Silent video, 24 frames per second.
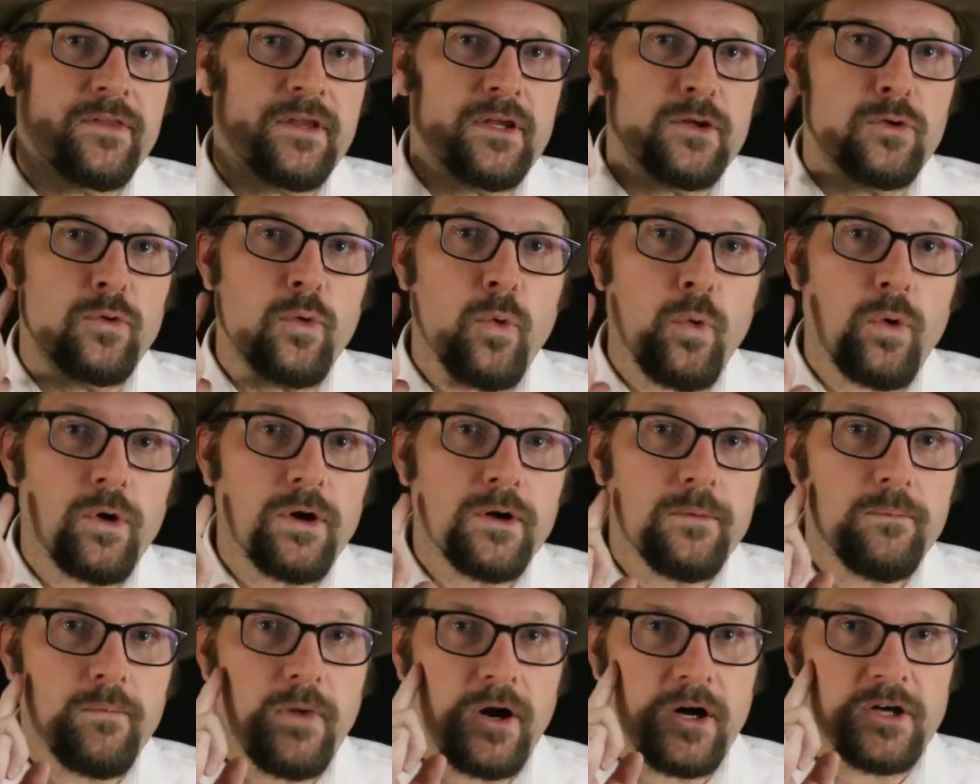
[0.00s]
the
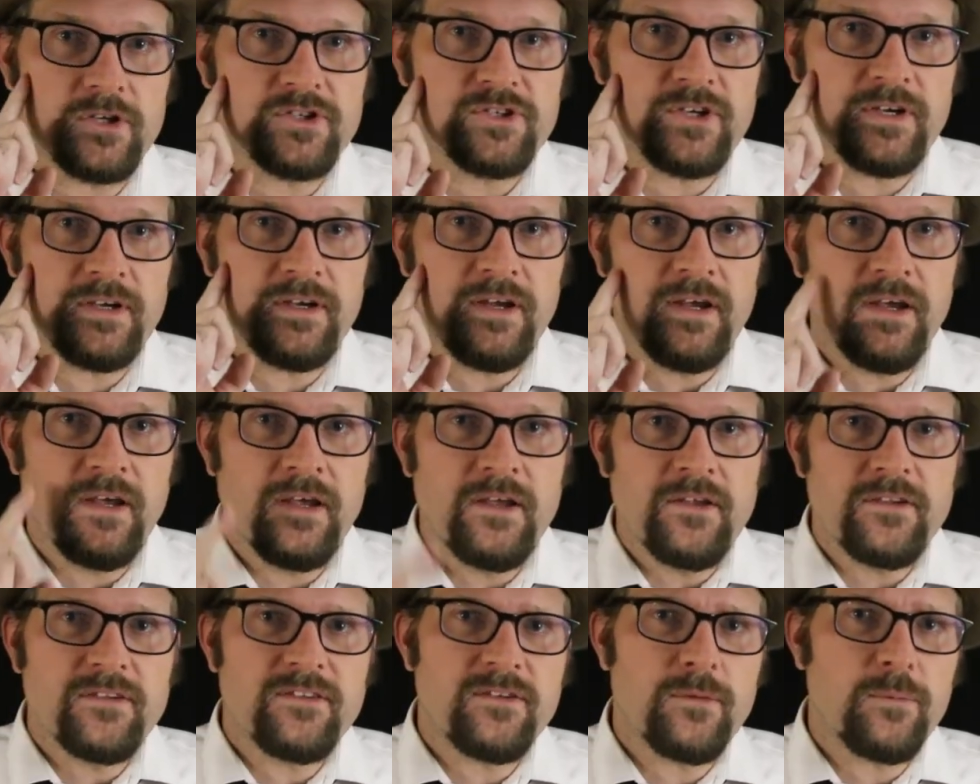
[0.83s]
lower margin
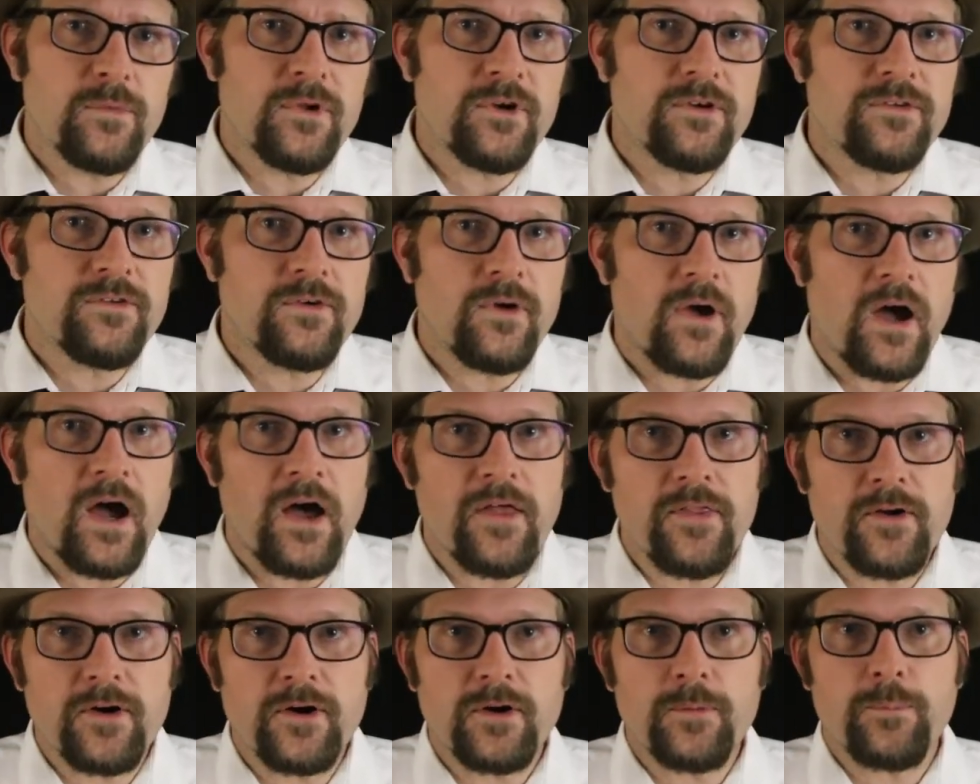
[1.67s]
similar to
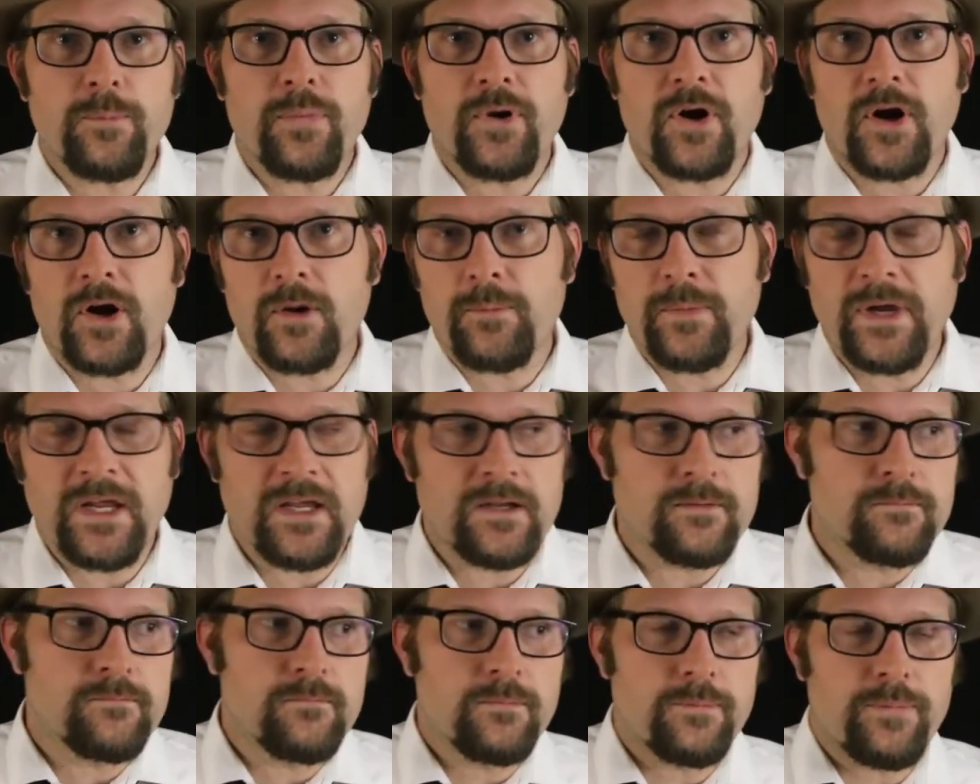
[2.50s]
other
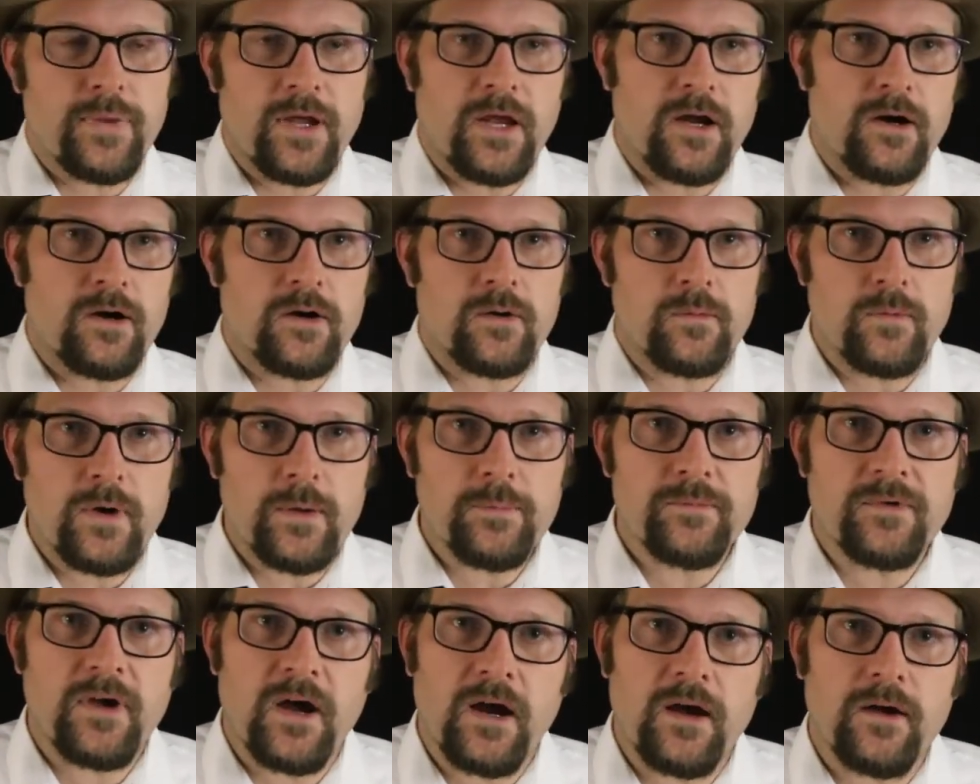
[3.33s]
Permian
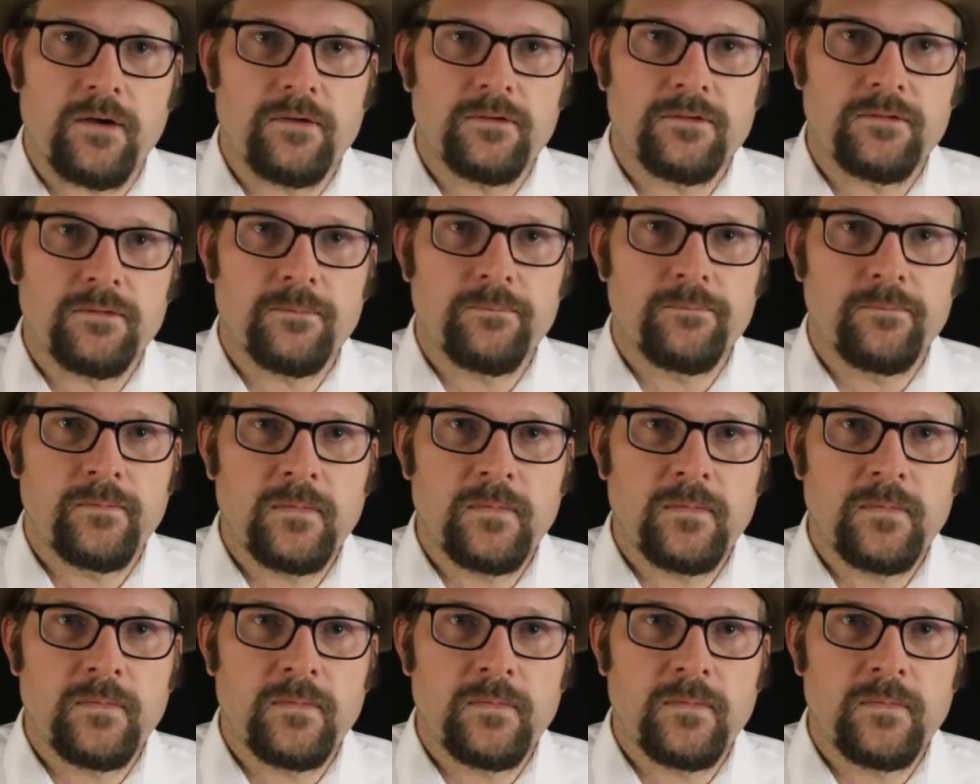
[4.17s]
parareptiles.